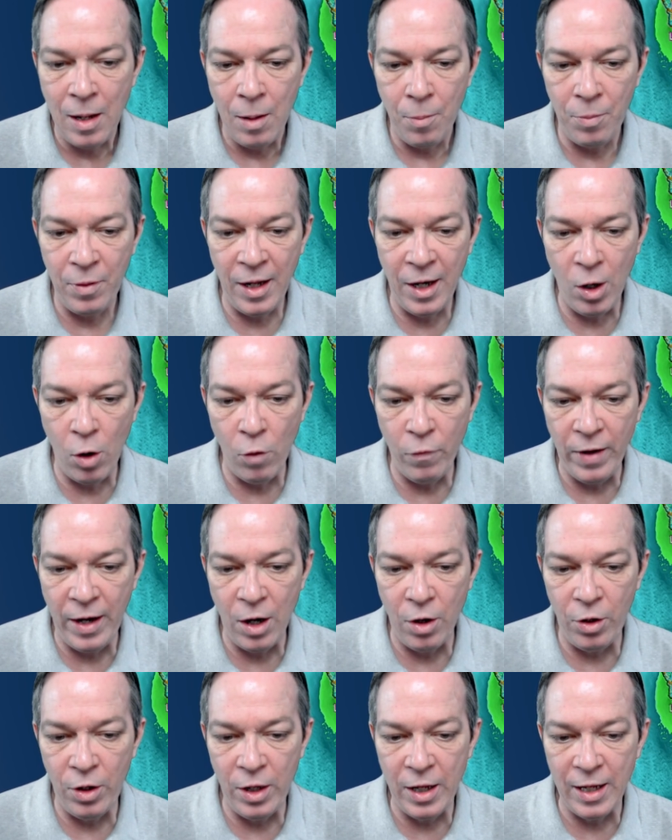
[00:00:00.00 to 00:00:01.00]
But then over
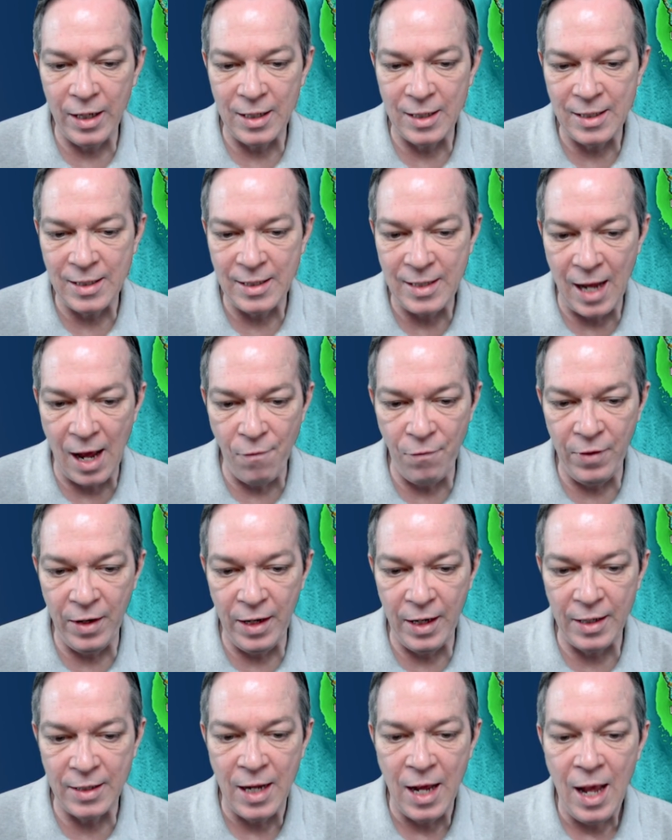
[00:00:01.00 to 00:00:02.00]
here, you get the
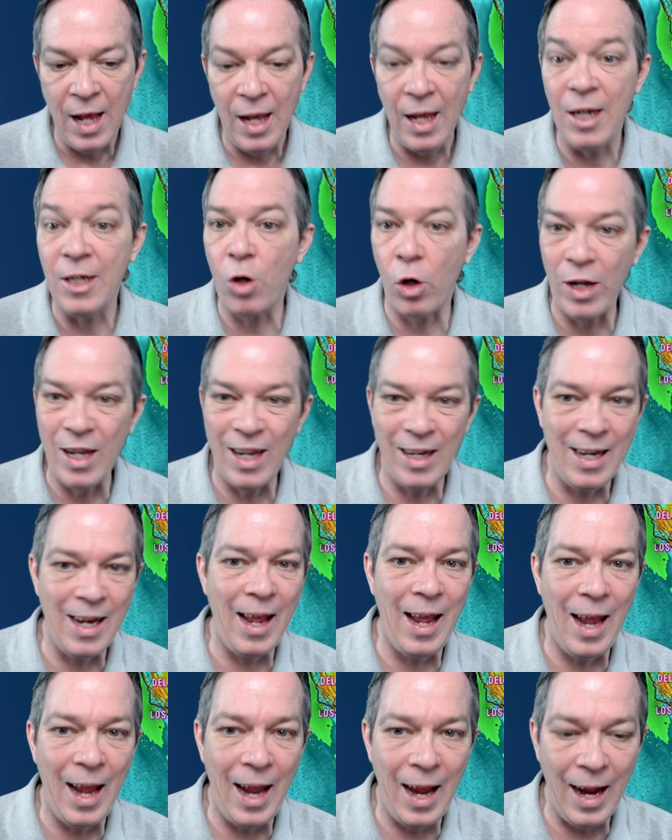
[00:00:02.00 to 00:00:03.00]
70s and you start getting the
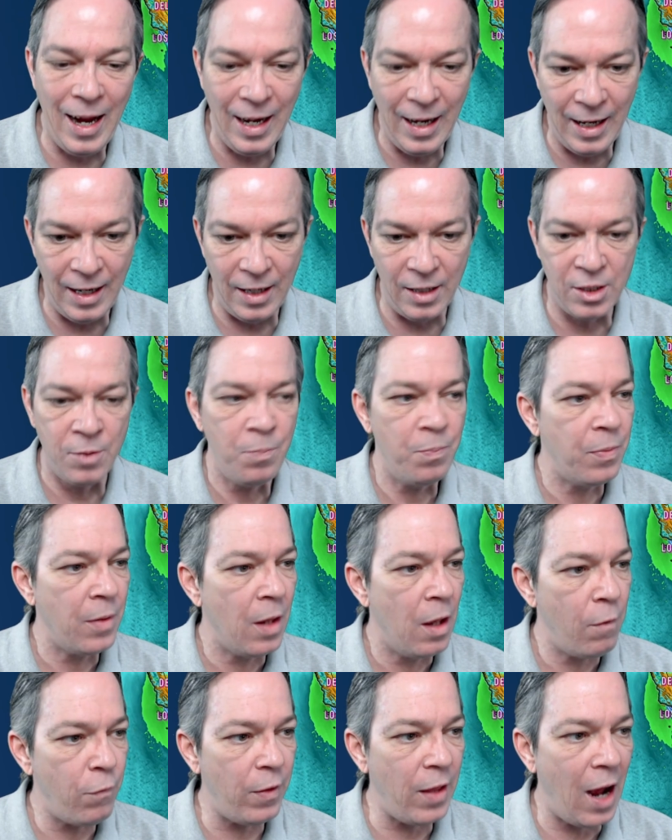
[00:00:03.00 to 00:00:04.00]
80s
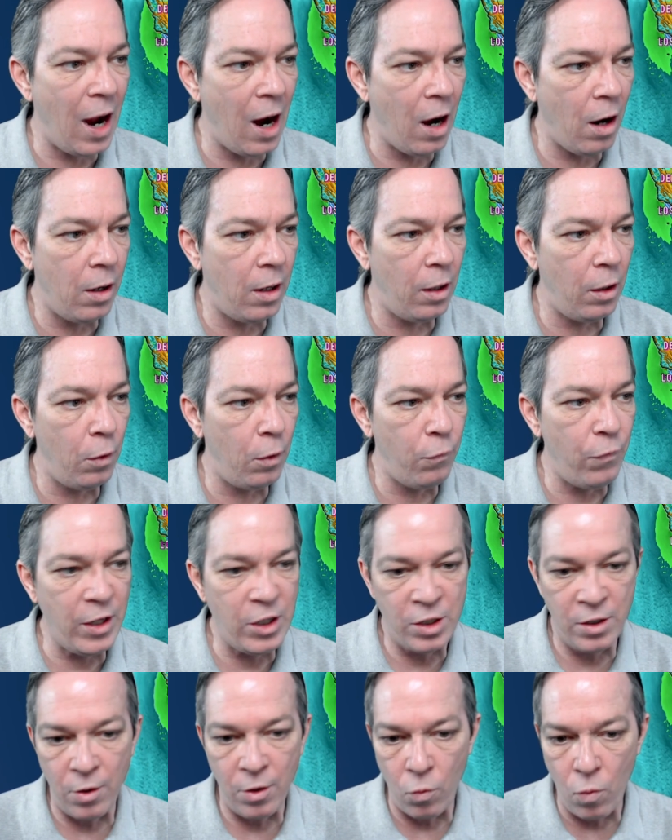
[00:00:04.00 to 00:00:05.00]
for the higher
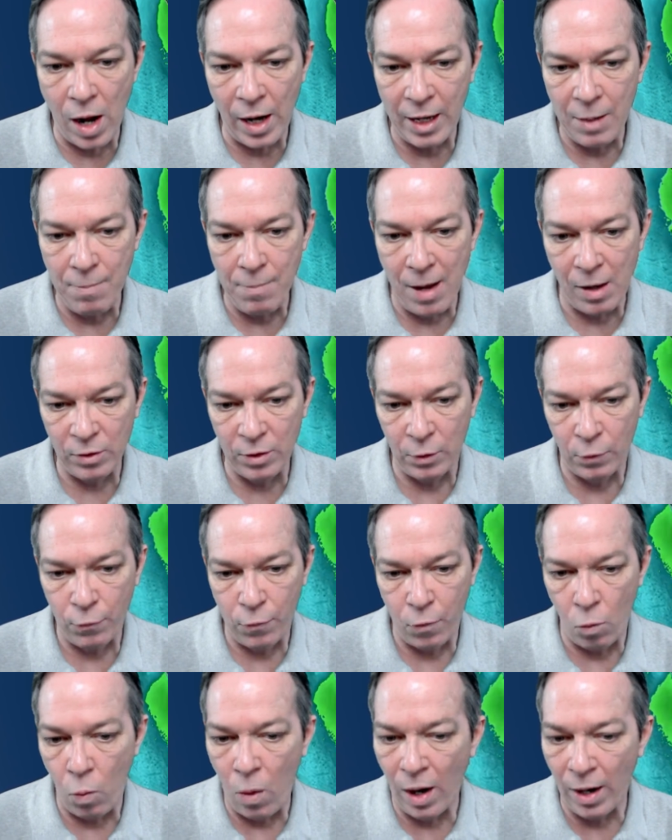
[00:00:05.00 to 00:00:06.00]
elevation of the Rocky Mountains,
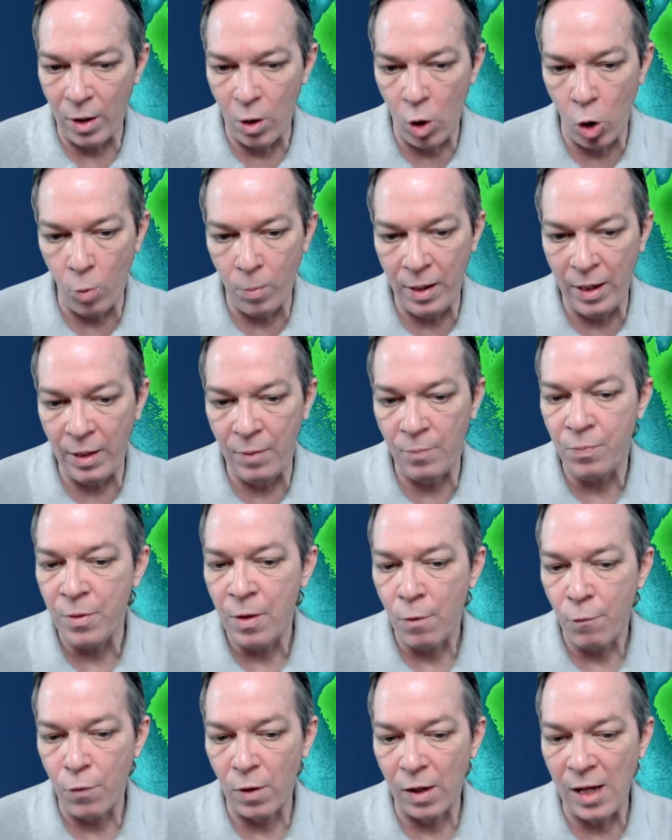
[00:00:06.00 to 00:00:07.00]
for Wyoming,
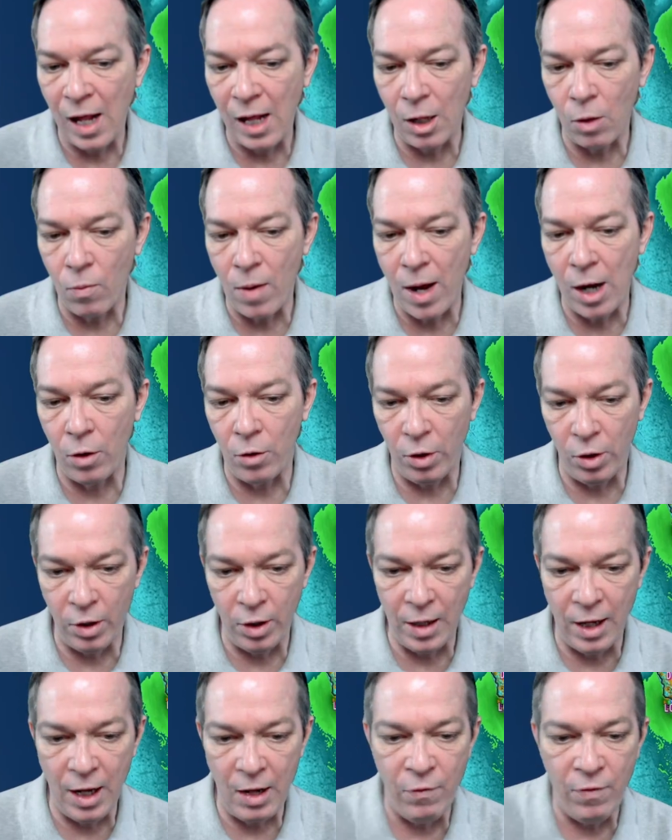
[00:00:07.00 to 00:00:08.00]
for Colorado. Look,
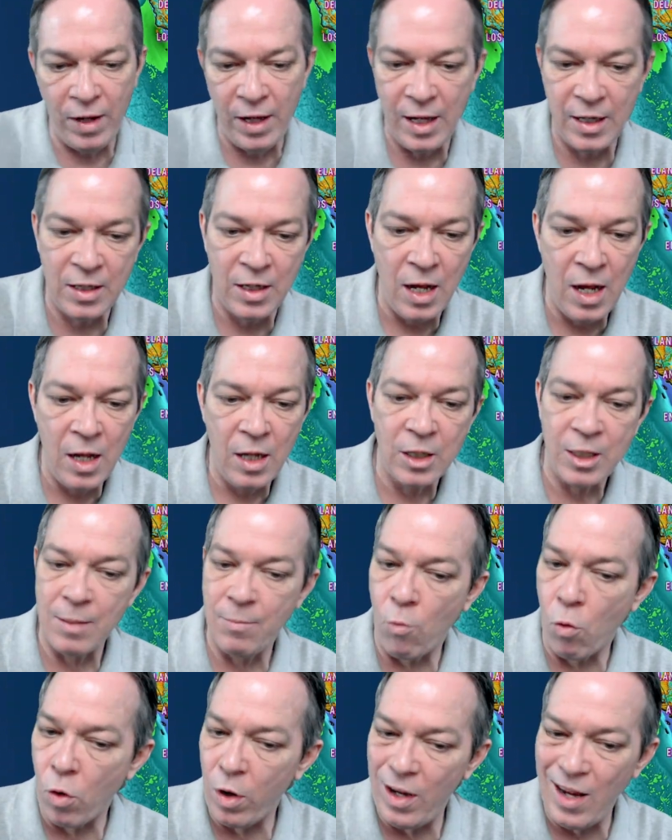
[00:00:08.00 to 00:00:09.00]
you even get some
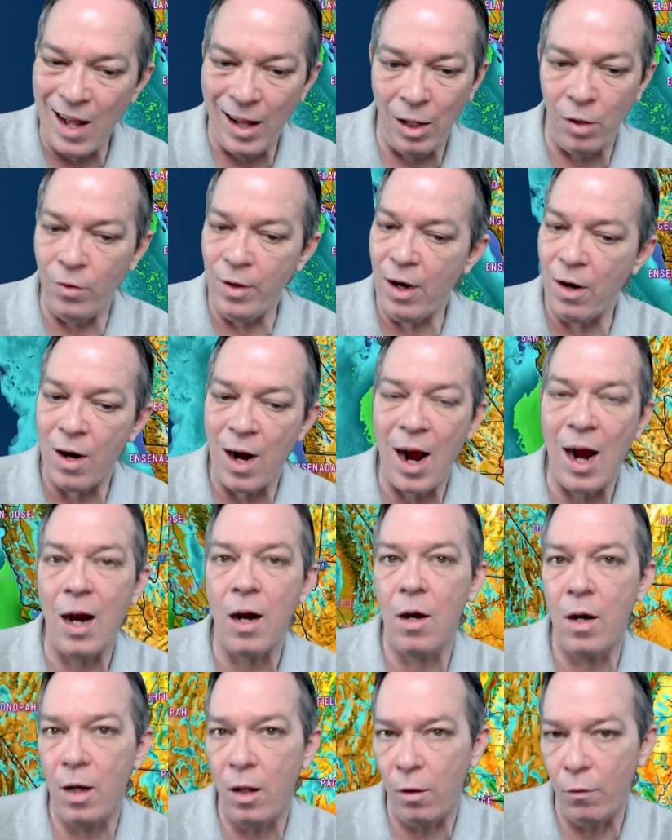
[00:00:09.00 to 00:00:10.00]
more yellow near
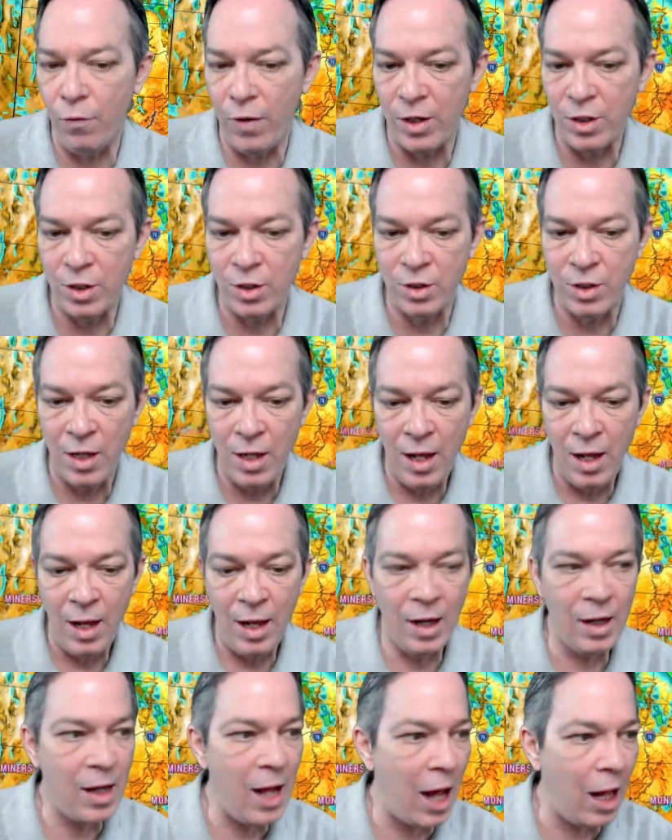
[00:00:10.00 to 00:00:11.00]
higher elevations
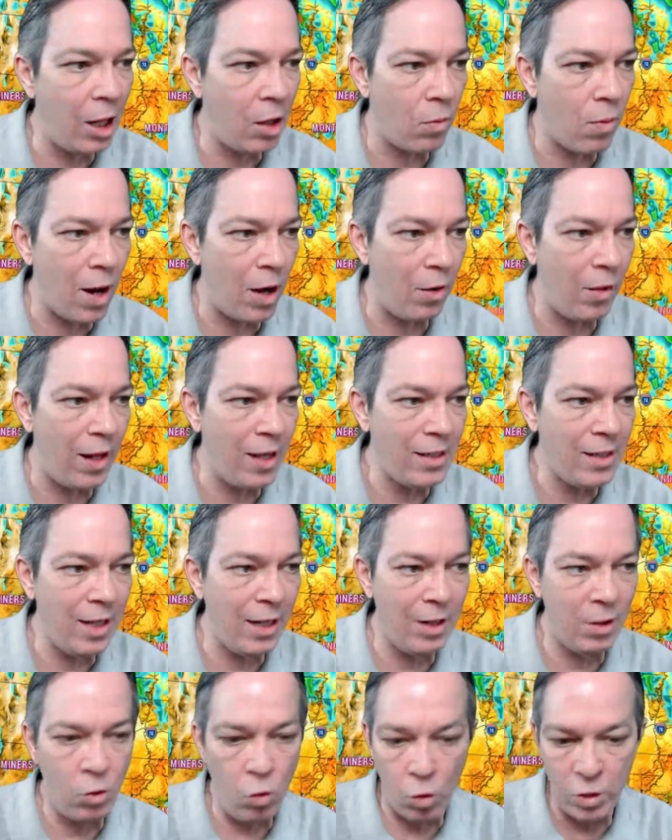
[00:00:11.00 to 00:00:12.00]
in Colorado. That's
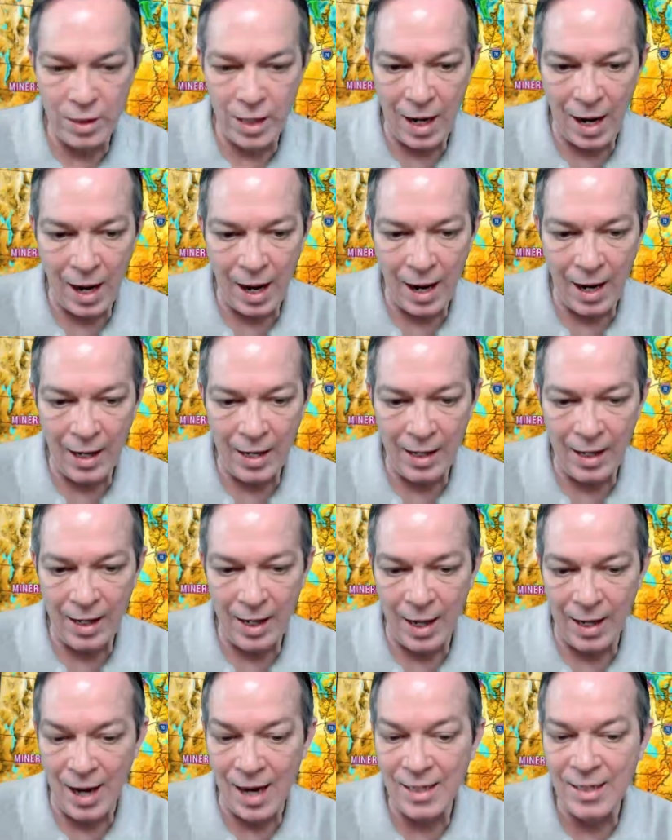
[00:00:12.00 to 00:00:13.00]
getting towards 80
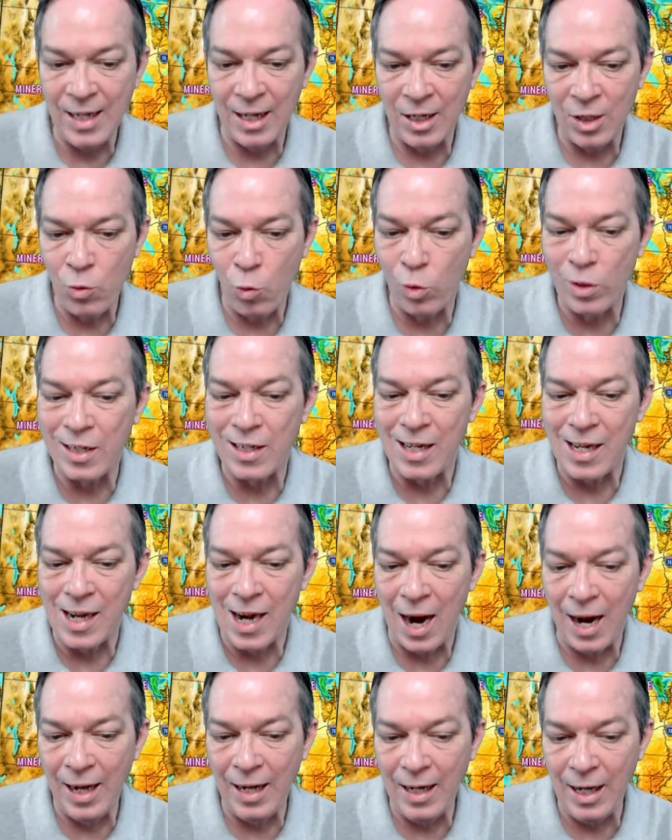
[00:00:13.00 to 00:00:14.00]
and that's getting towards
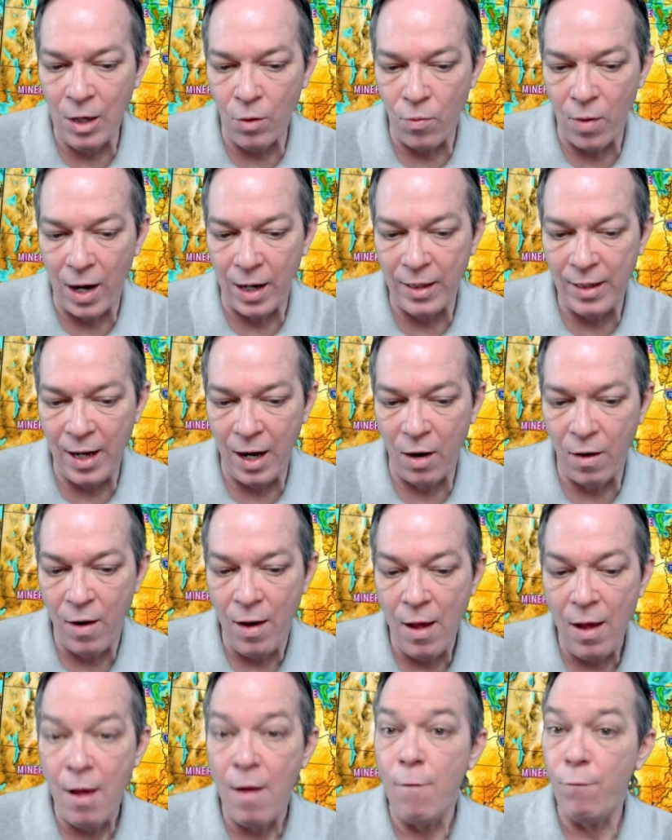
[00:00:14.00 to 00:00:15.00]
90 right there.
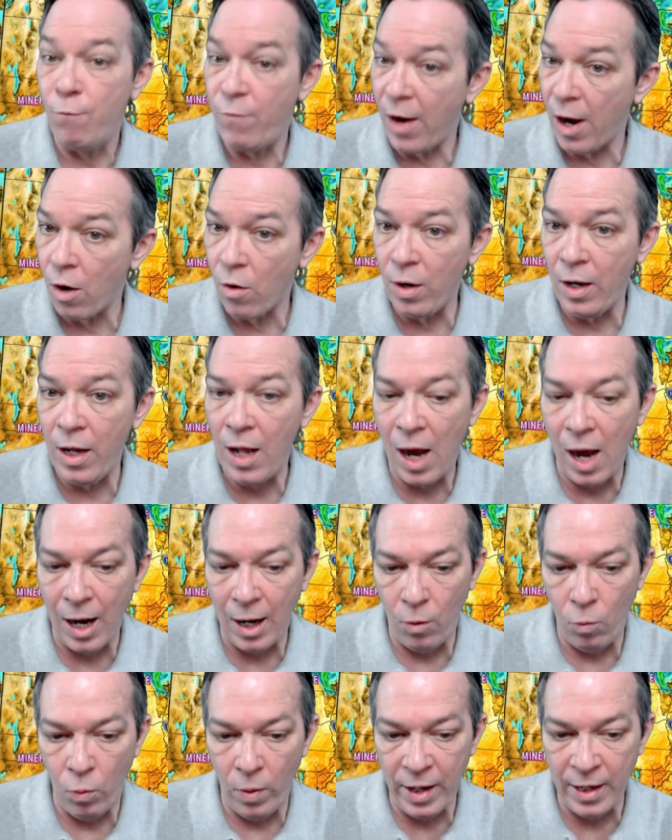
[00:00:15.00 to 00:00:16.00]
Very
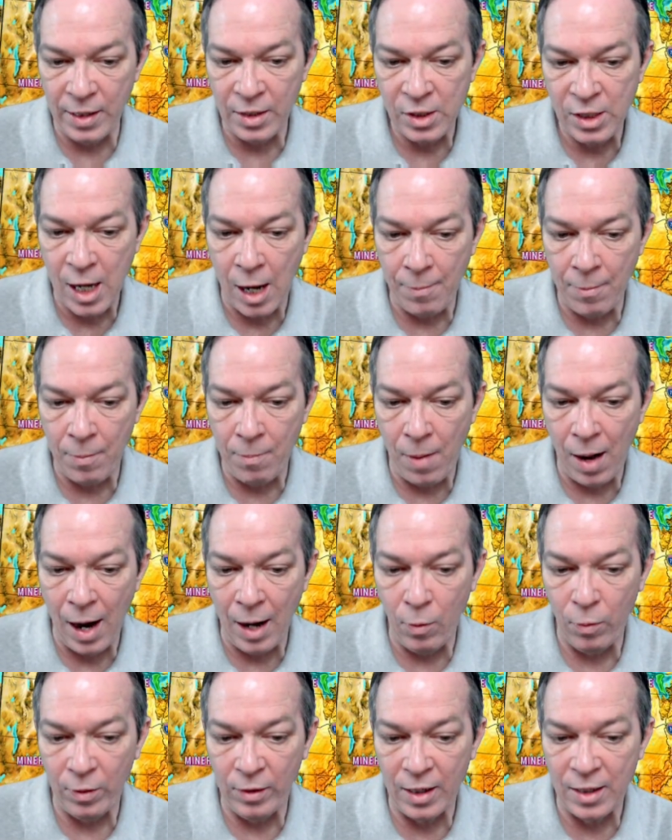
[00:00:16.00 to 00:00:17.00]
high winds coming by with